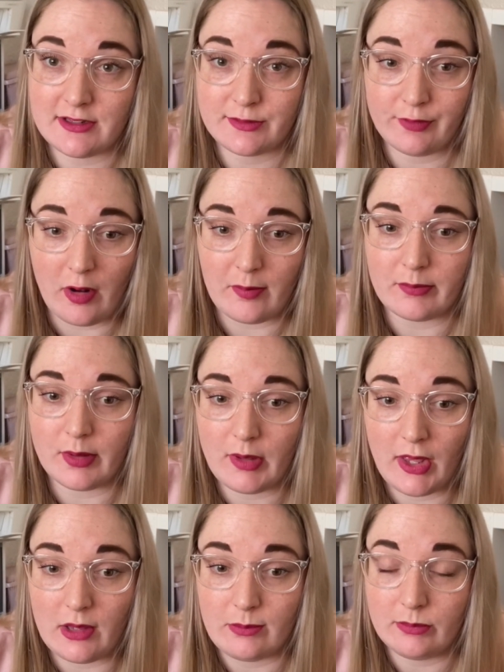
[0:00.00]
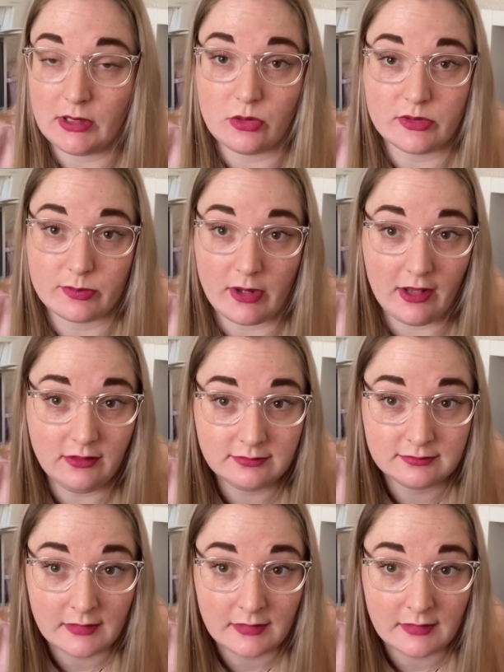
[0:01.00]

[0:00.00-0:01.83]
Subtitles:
from below as well.